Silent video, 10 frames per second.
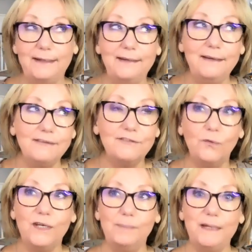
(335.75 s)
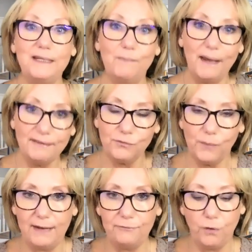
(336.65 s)
And it is going to be the best
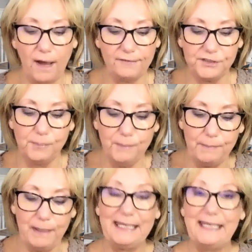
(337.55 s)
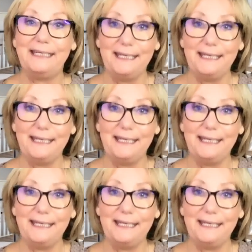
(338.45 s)
way for us to mimic an